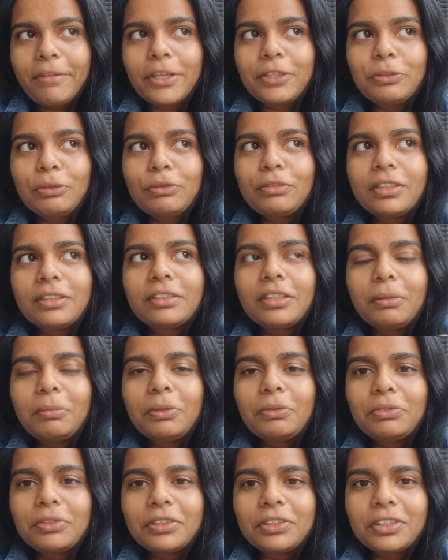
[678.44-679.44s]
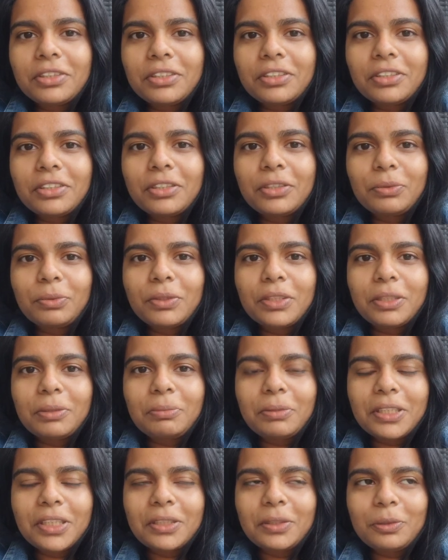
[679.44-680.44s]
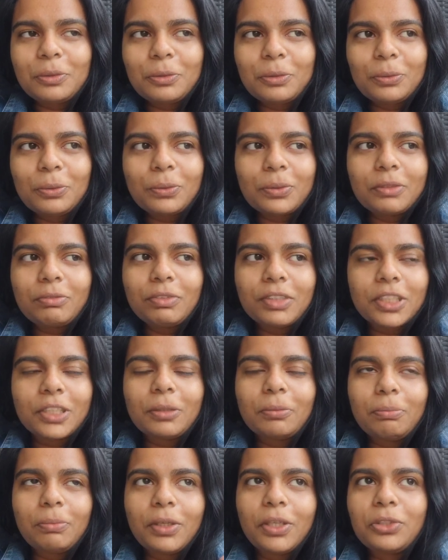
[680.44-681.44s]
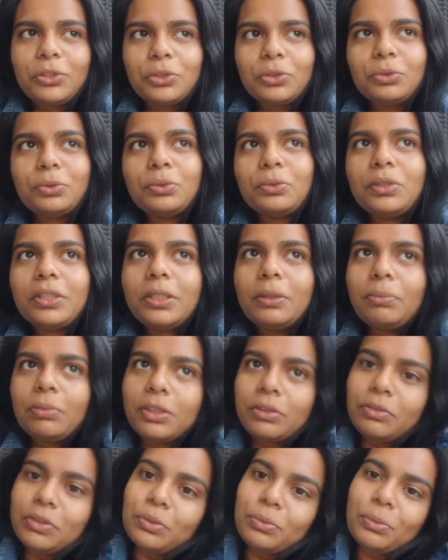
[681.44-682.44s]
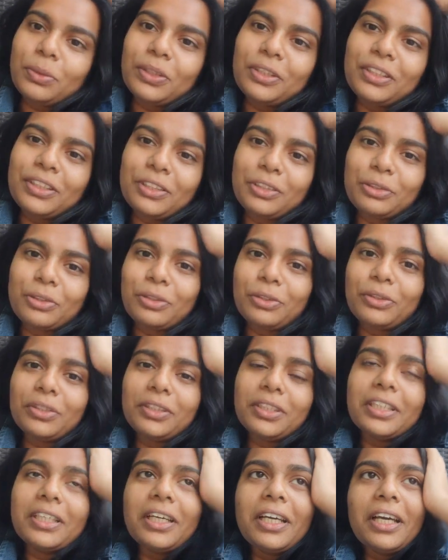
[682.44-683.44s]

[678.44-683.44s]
So this time it was just 20 minutes. So when compared to the previous one, this is good.